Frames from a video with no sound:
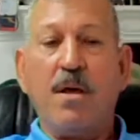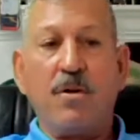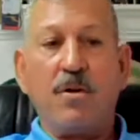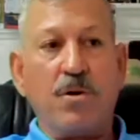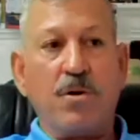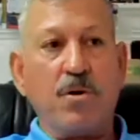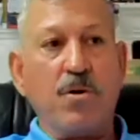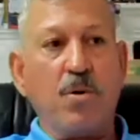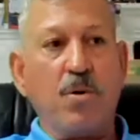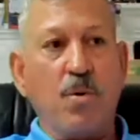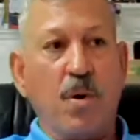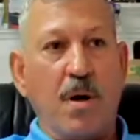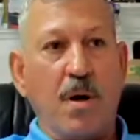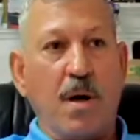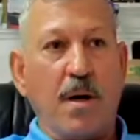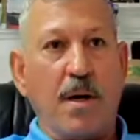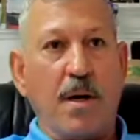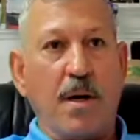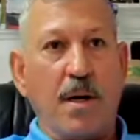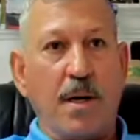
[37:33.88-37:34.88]

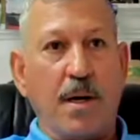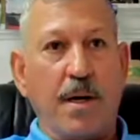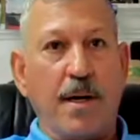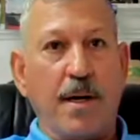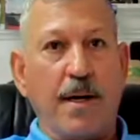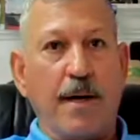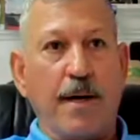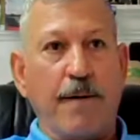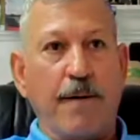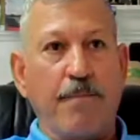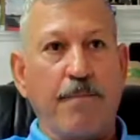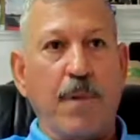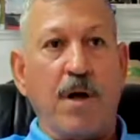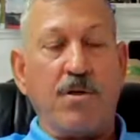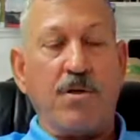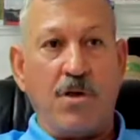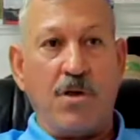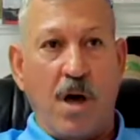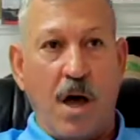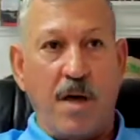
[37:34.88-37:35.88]
to
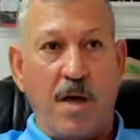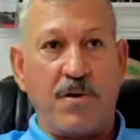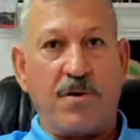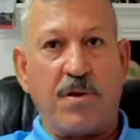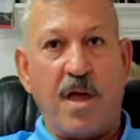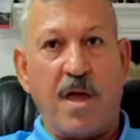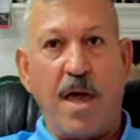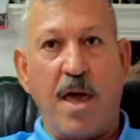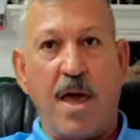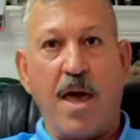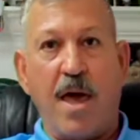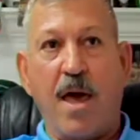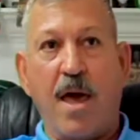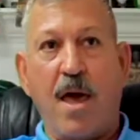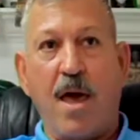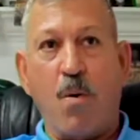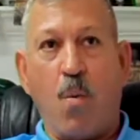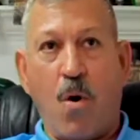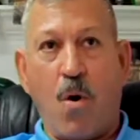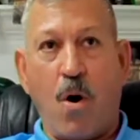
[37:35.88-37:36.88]
adjust
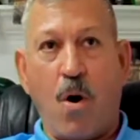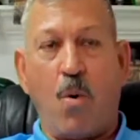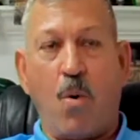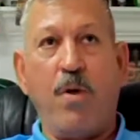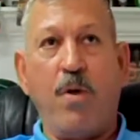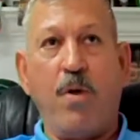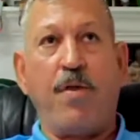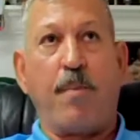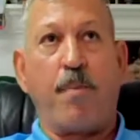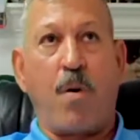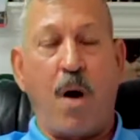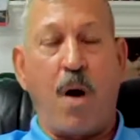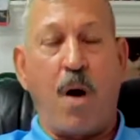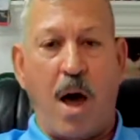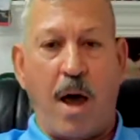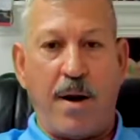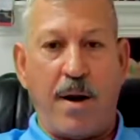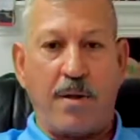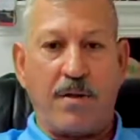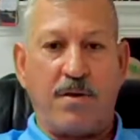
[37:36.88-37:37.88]
and work with the
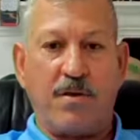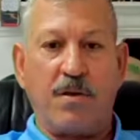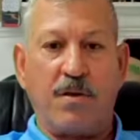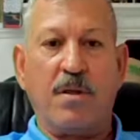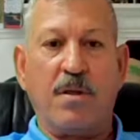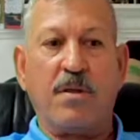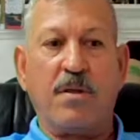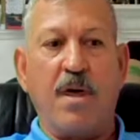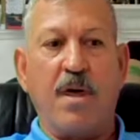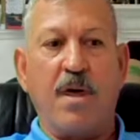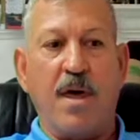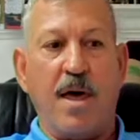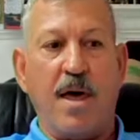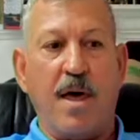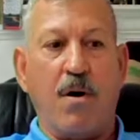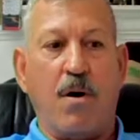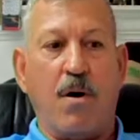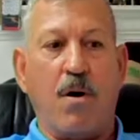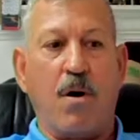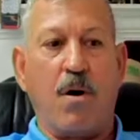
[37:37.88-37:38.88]
products
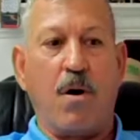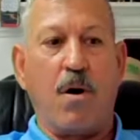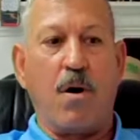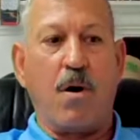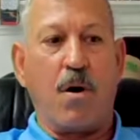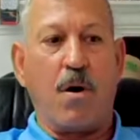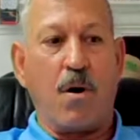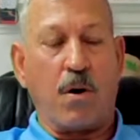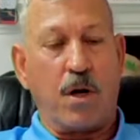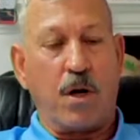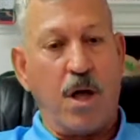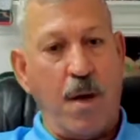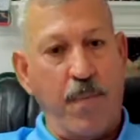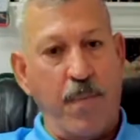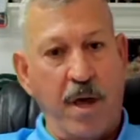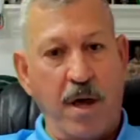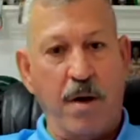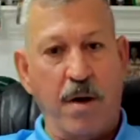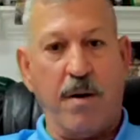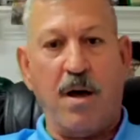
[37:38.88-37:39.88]
that are
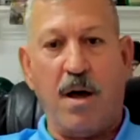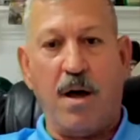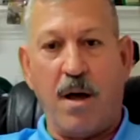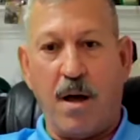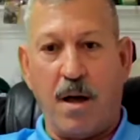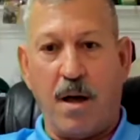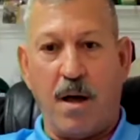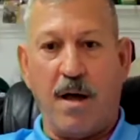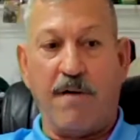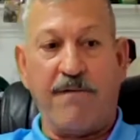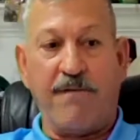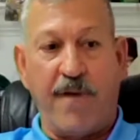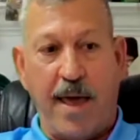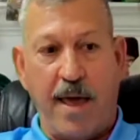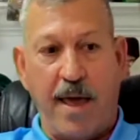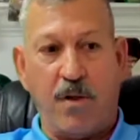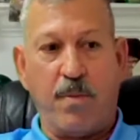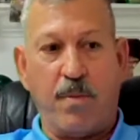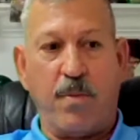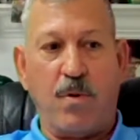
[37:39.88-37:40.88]
coming
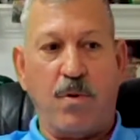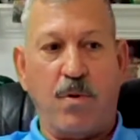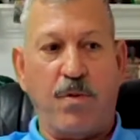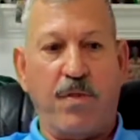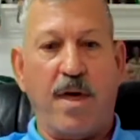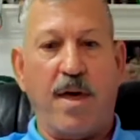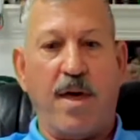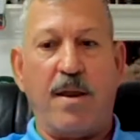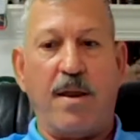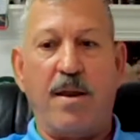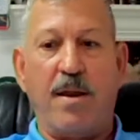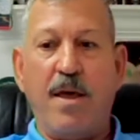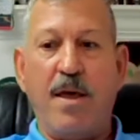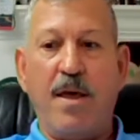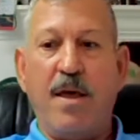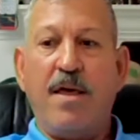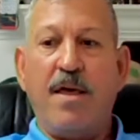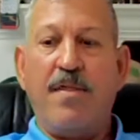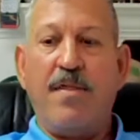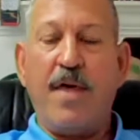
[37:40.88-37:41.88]
available
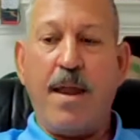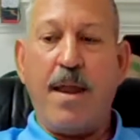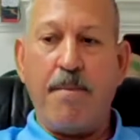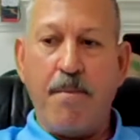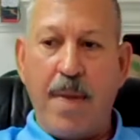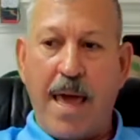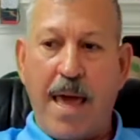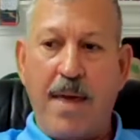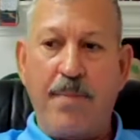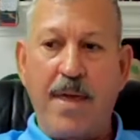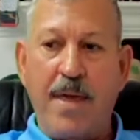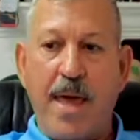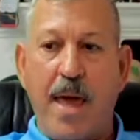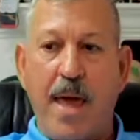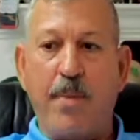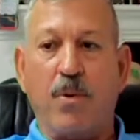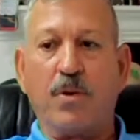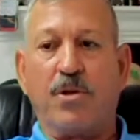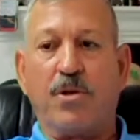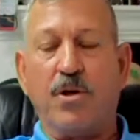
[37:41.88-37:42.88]
that may be
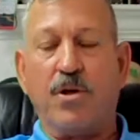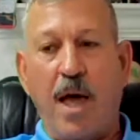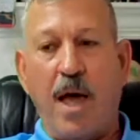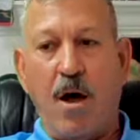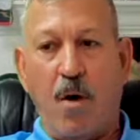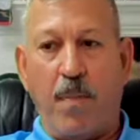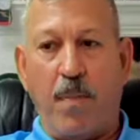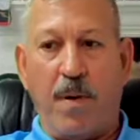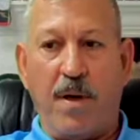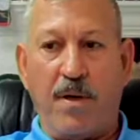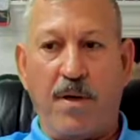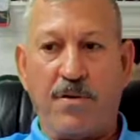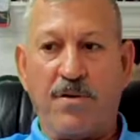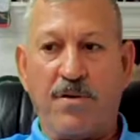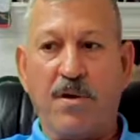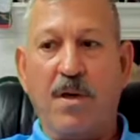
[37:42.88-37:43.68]
able to help us